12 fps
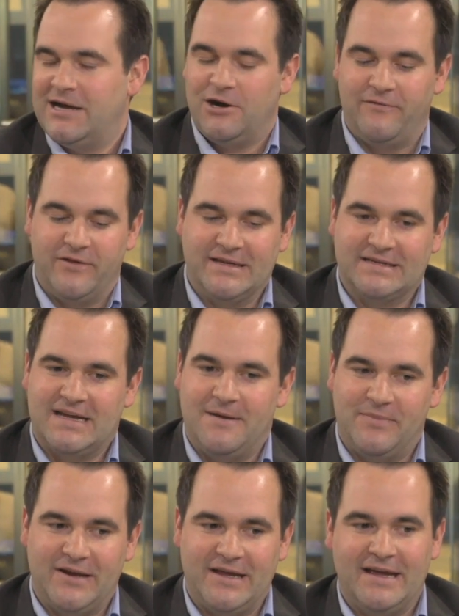However, this
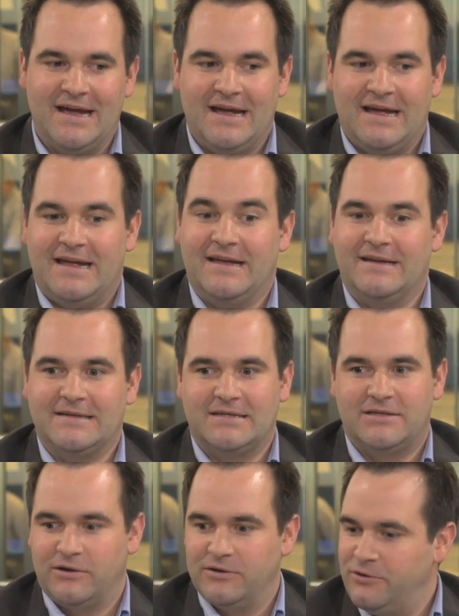company
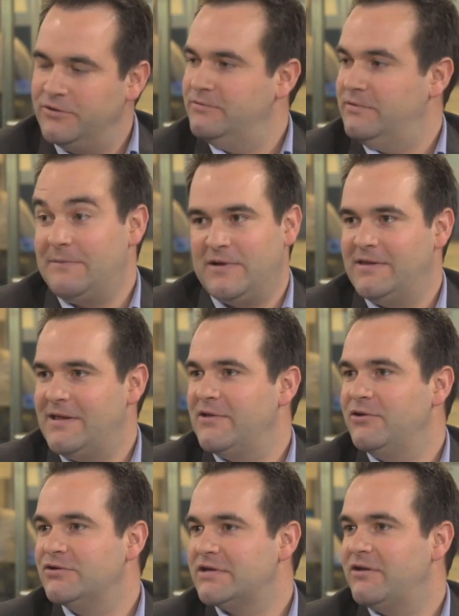is they're loot. I mean, they've
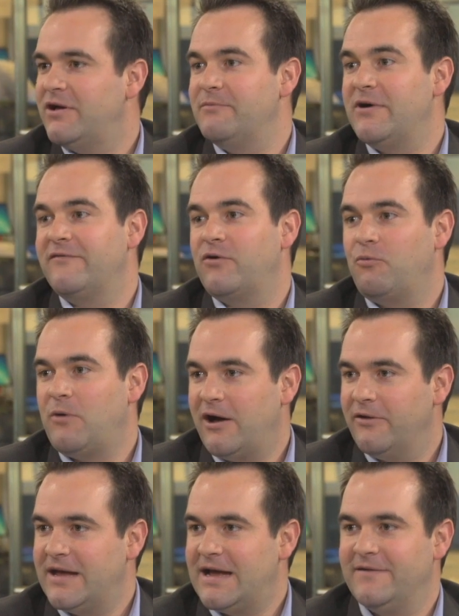been losing a lot of money for a
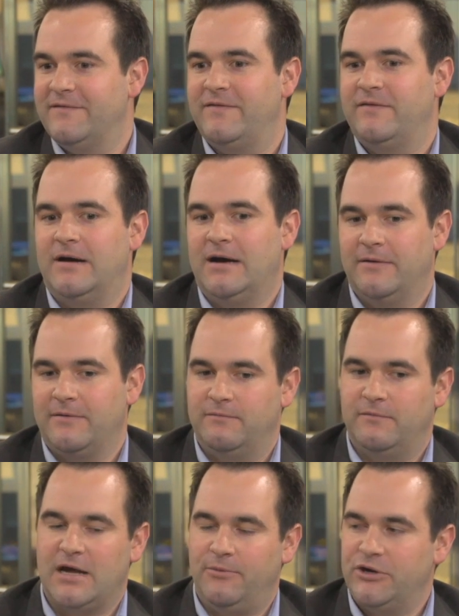while. They have uh, a
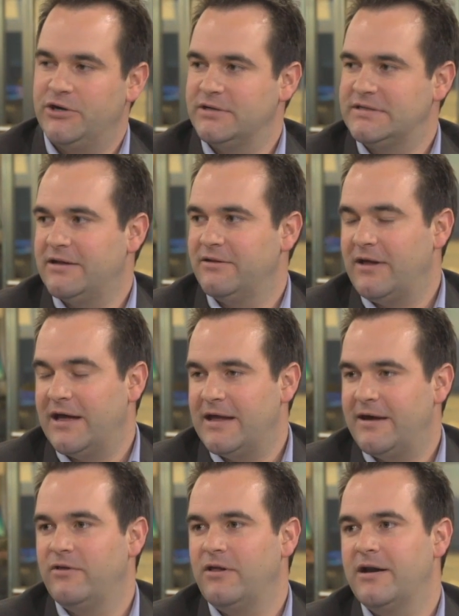couple years down the
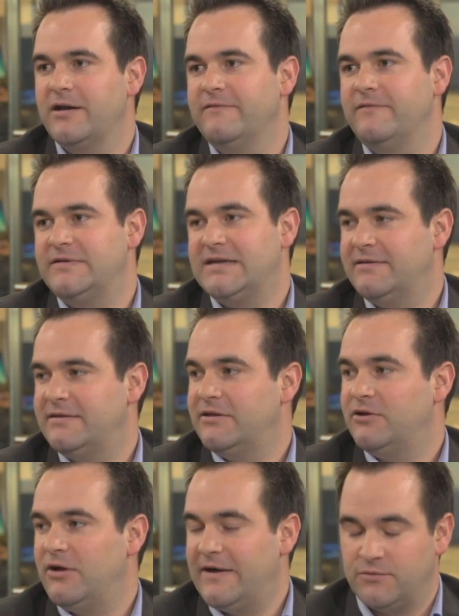line. They have a lot of debt
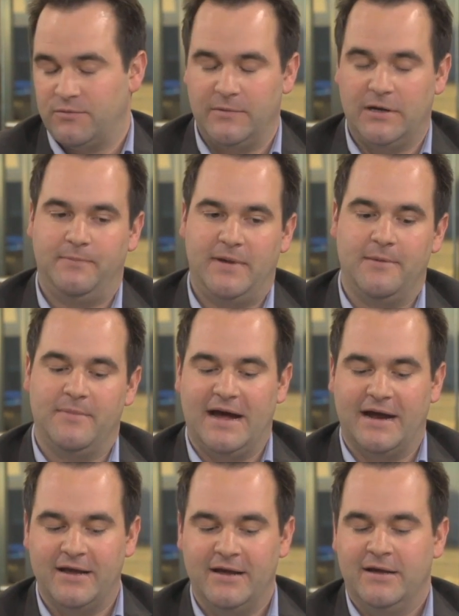that they'll have to pay
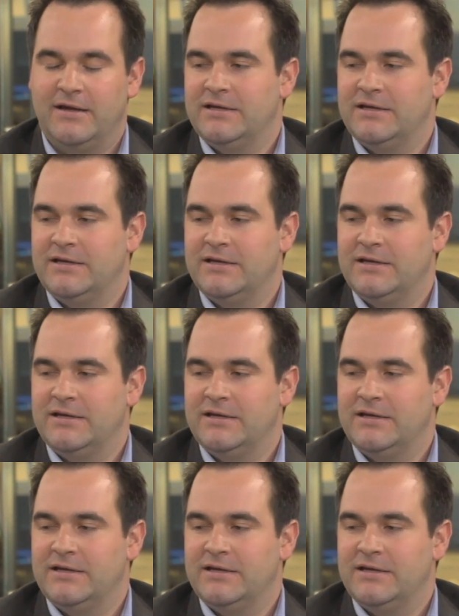back.